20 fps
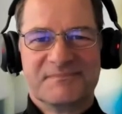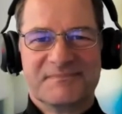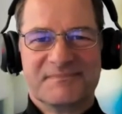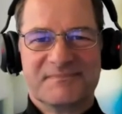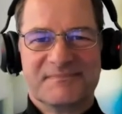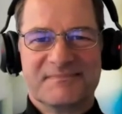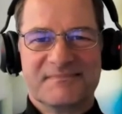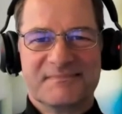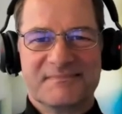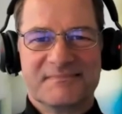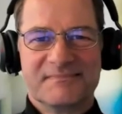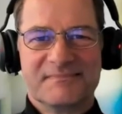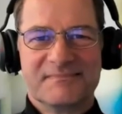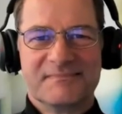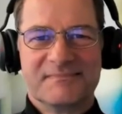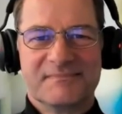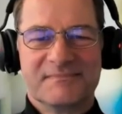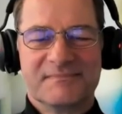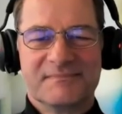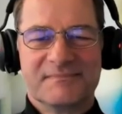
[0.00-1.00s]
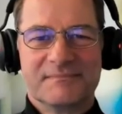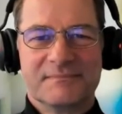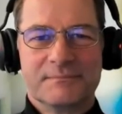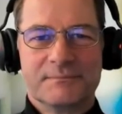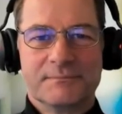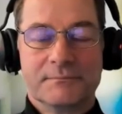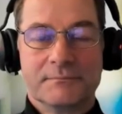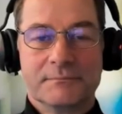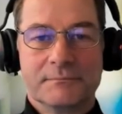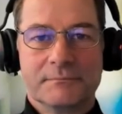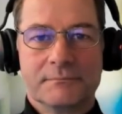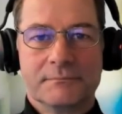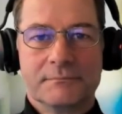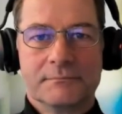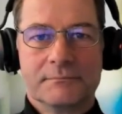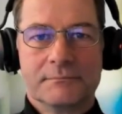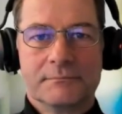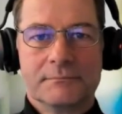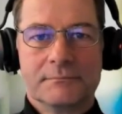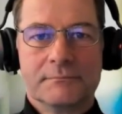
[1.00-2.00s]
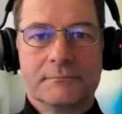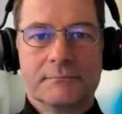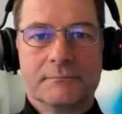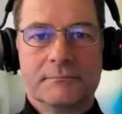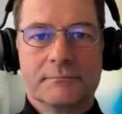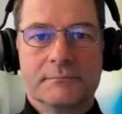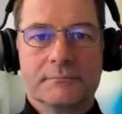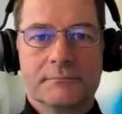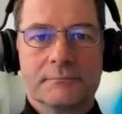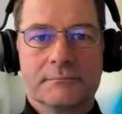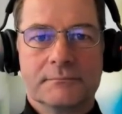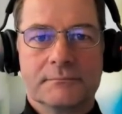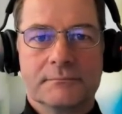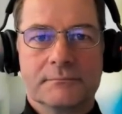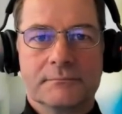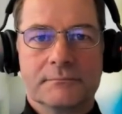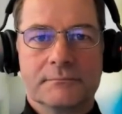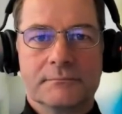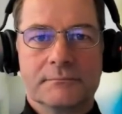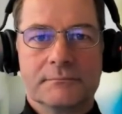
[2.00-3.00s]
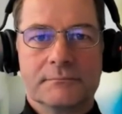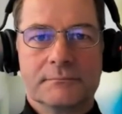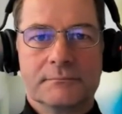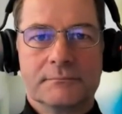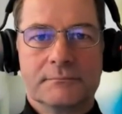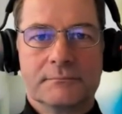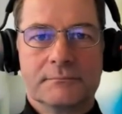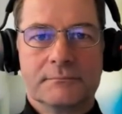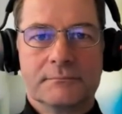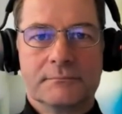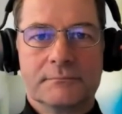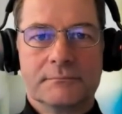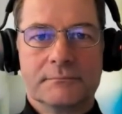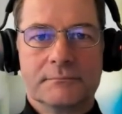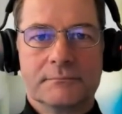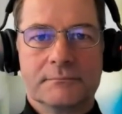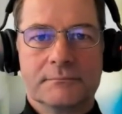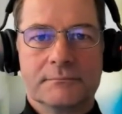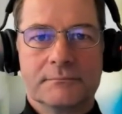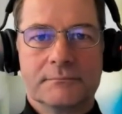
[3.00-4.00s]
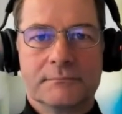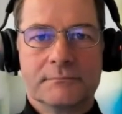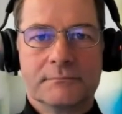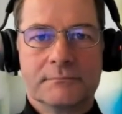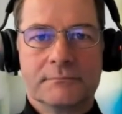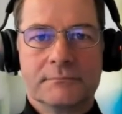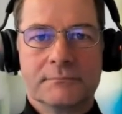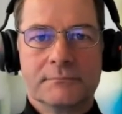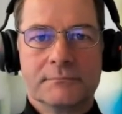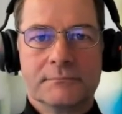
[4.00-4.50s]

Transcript: No words are spoken by the person on screen.